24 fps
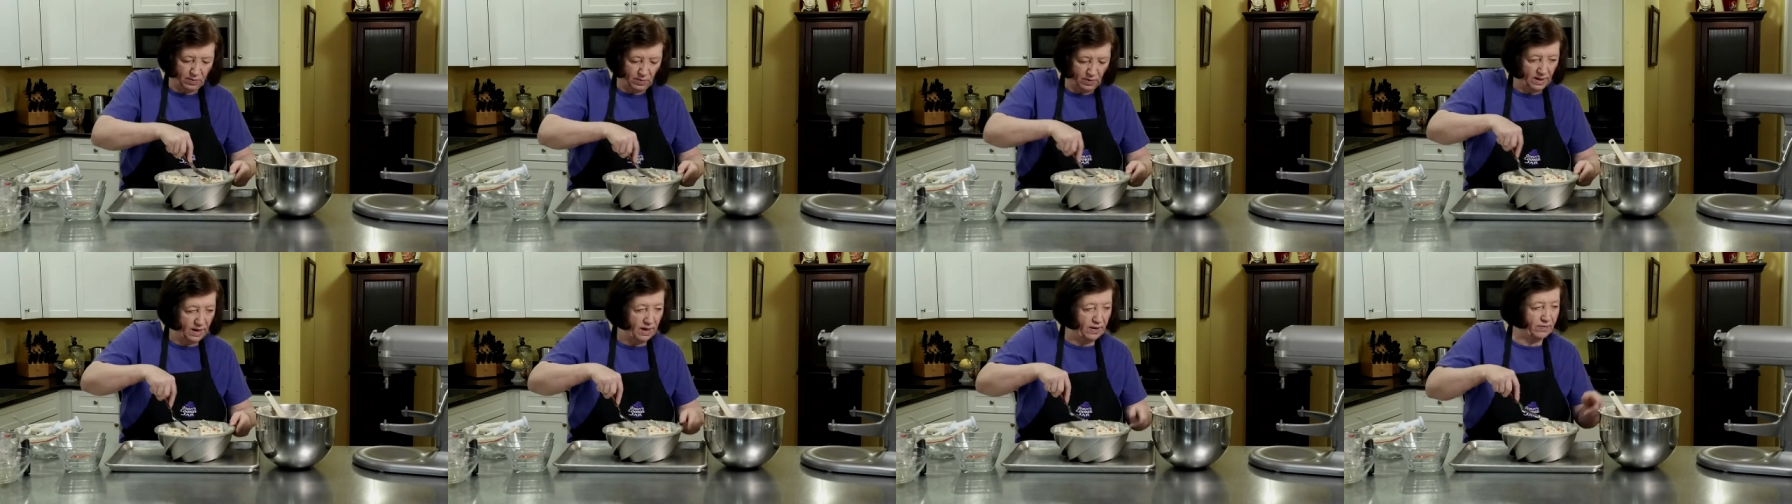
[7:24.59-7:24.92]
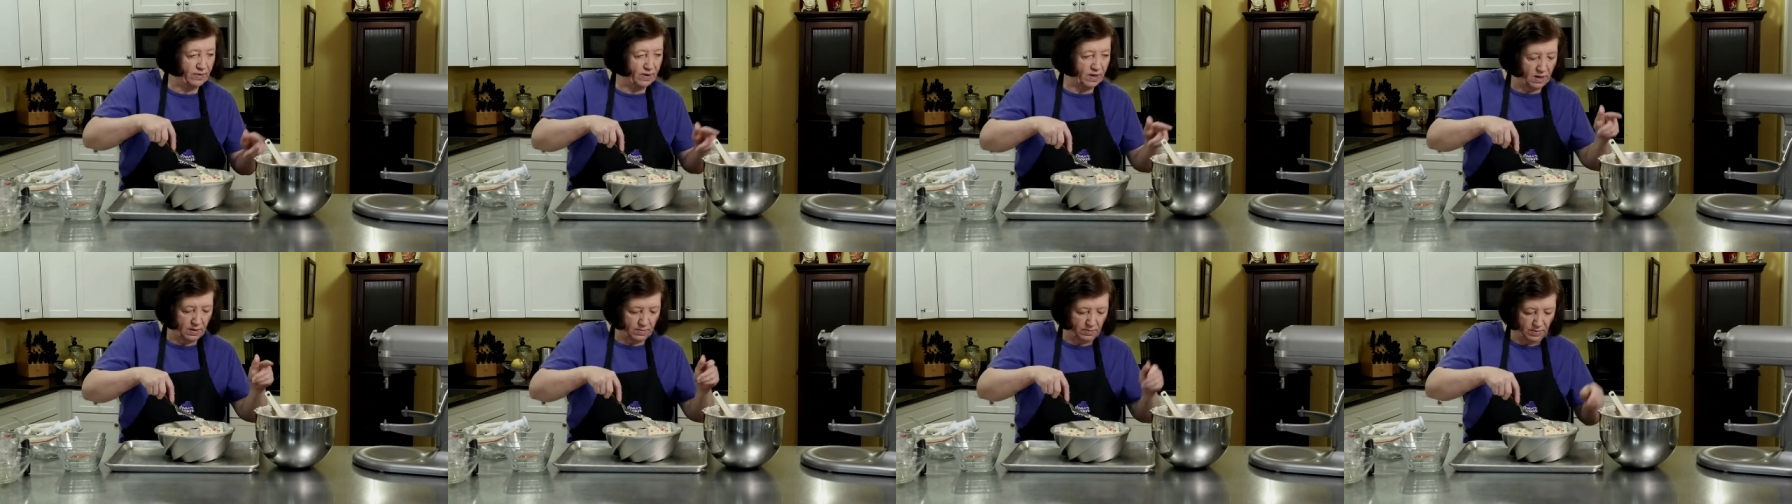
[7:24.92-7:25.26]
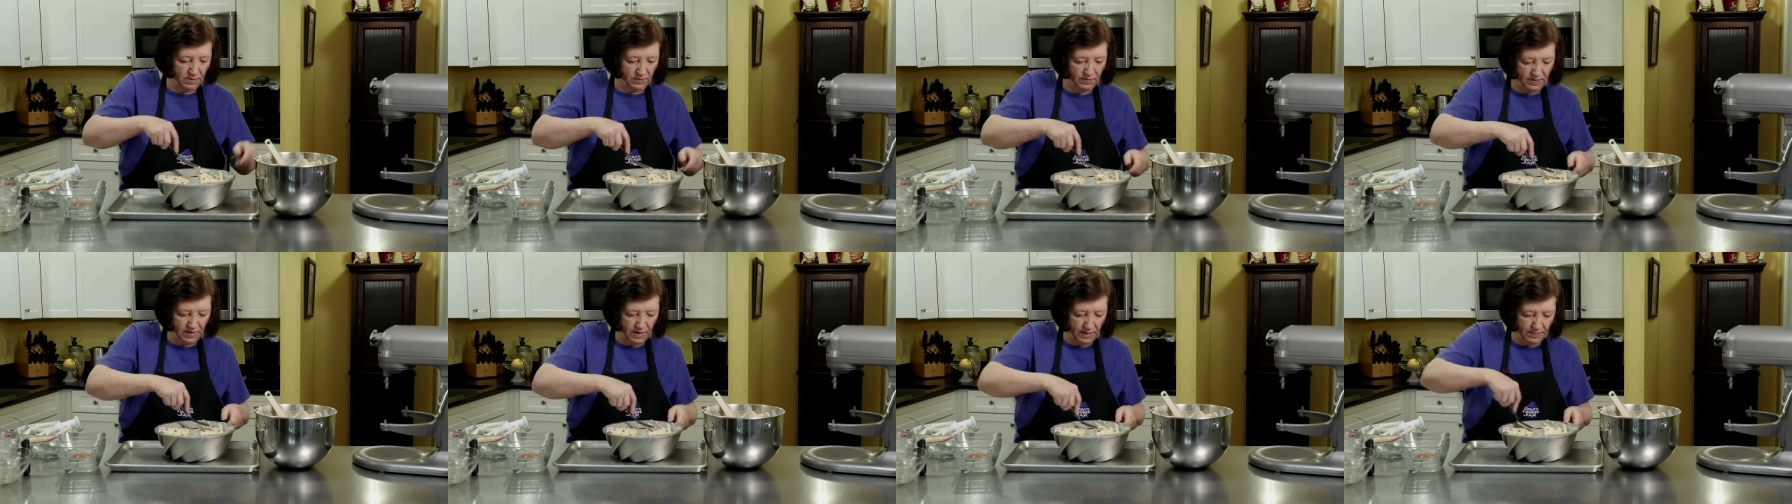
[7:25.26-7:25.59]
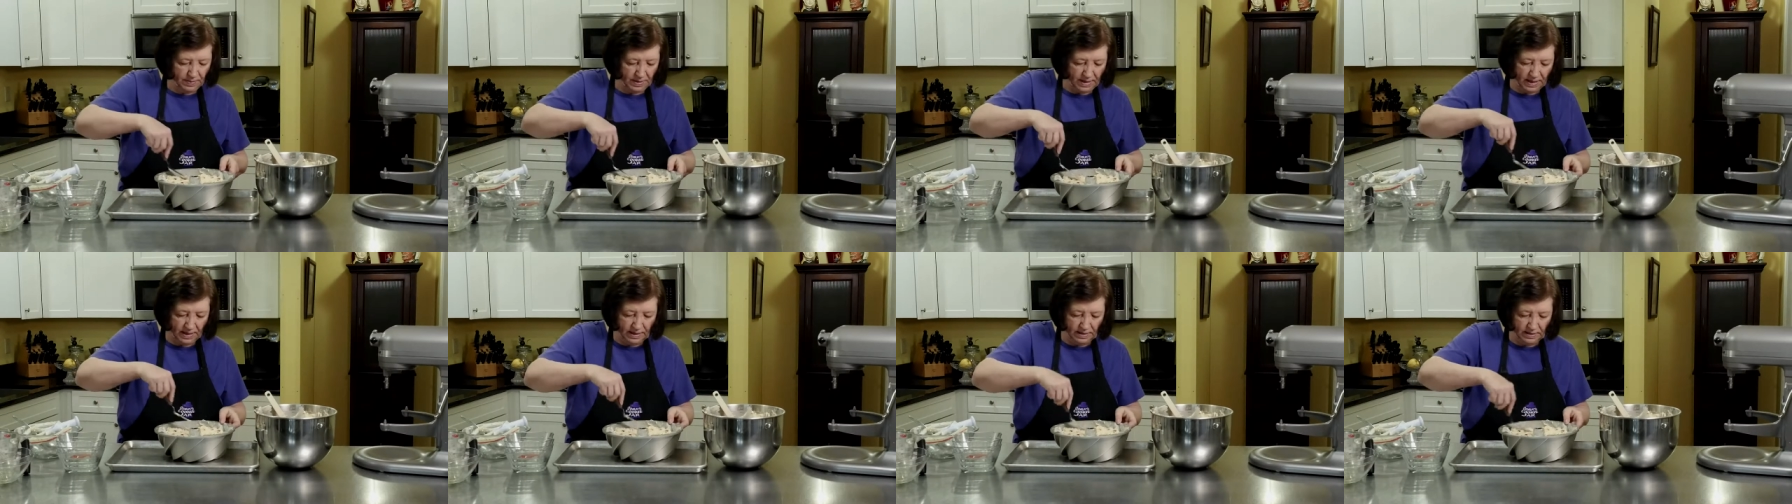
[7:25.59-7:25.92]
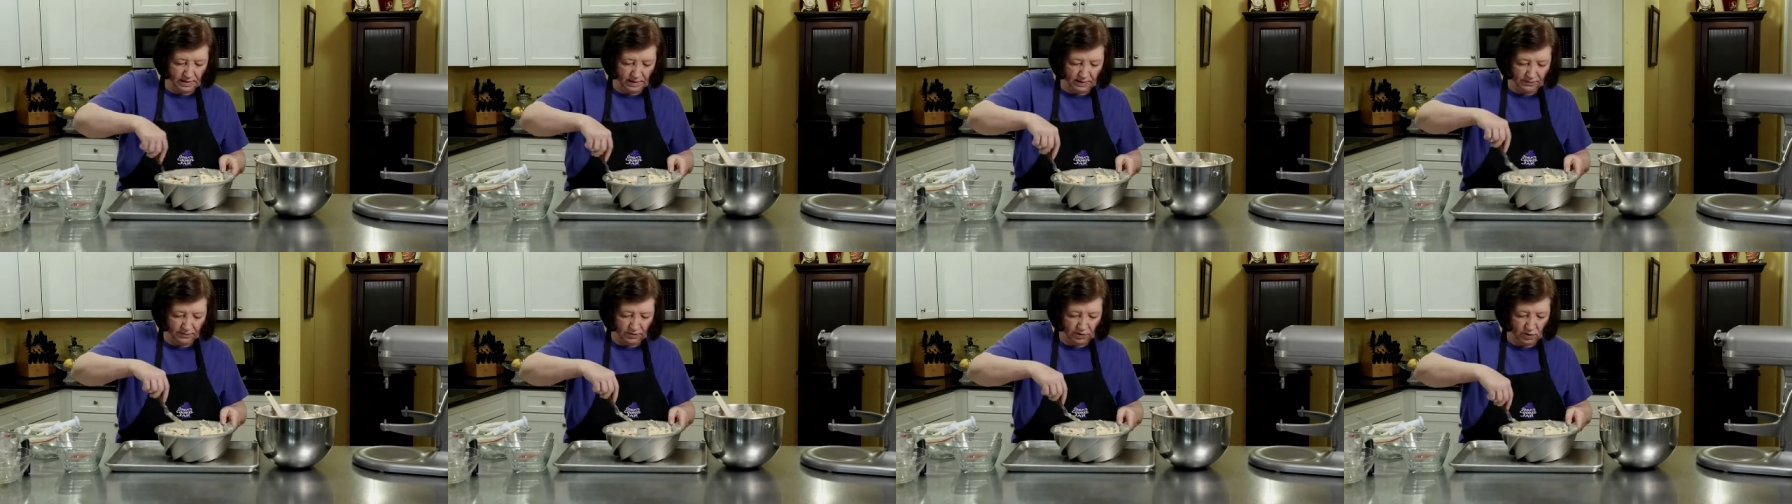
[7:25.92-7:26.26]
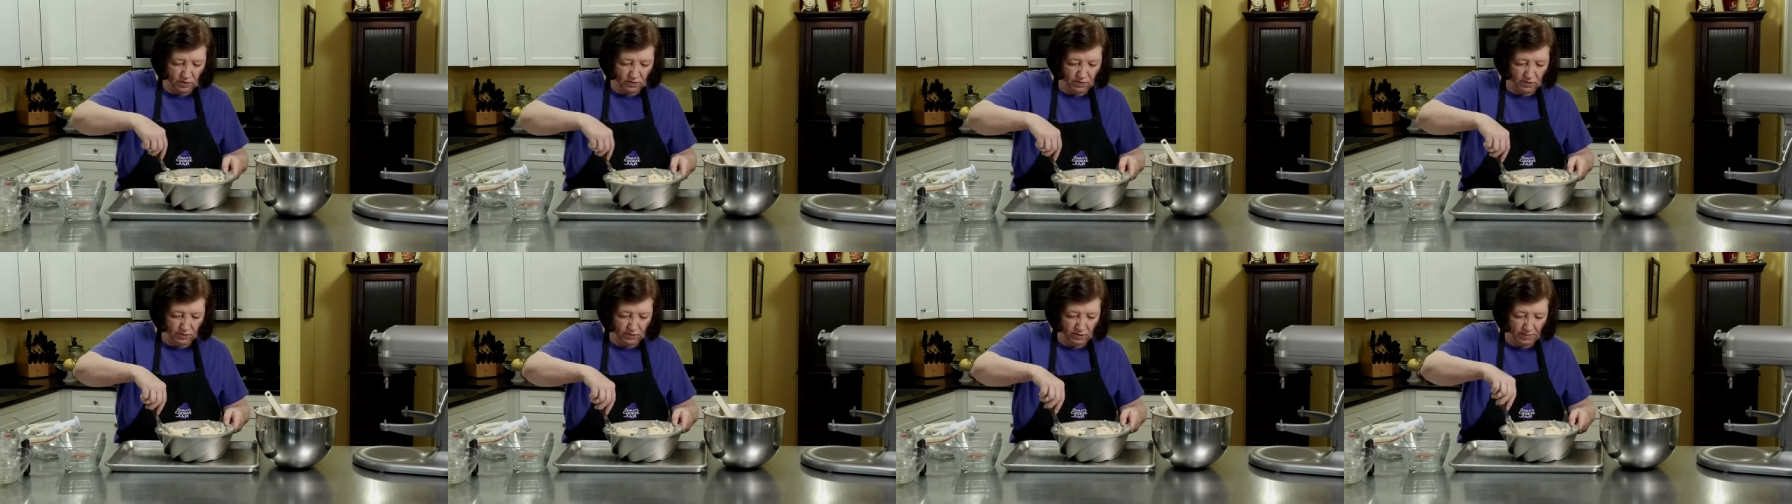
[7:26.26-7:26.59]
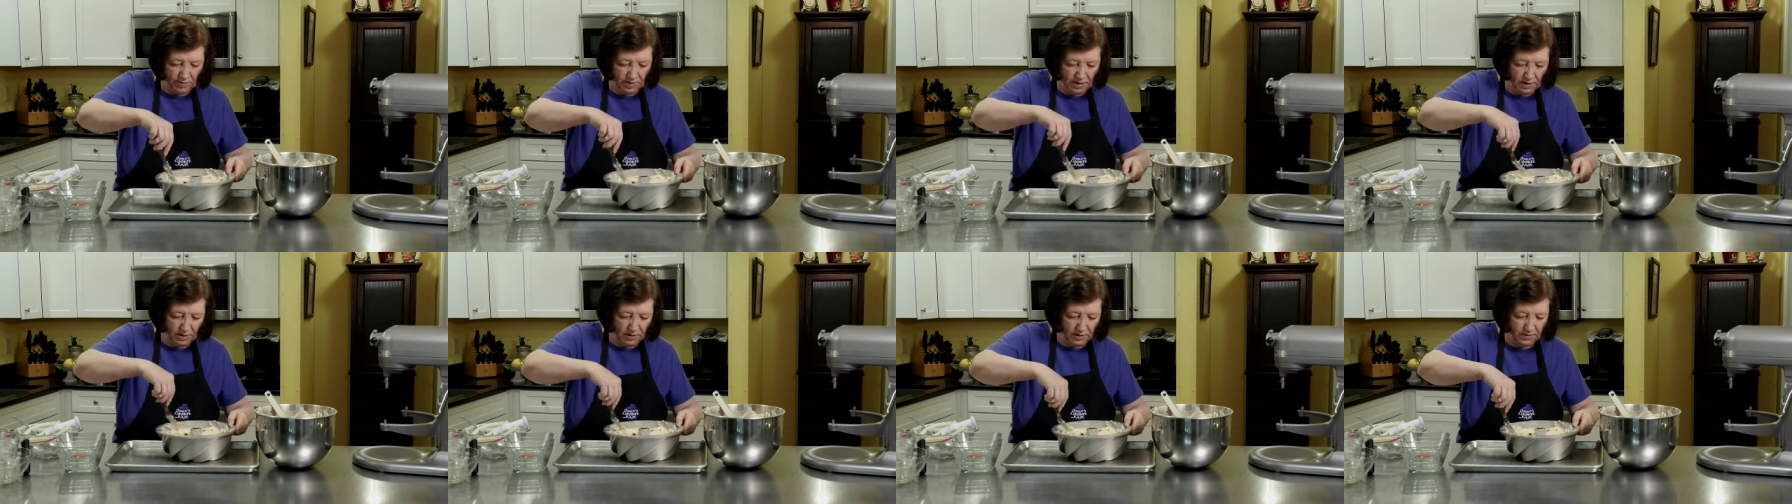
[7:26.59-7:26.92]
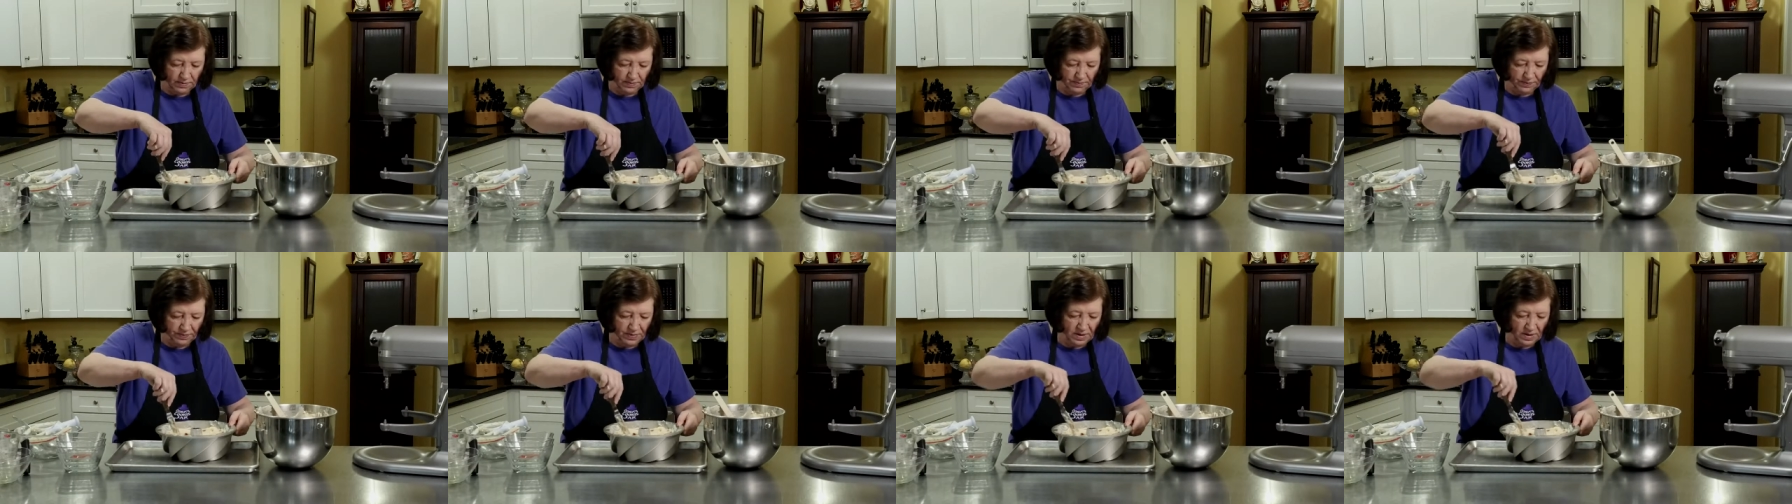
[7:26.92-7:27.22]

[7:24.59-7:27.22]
will have a couple of cupcakes left over from here.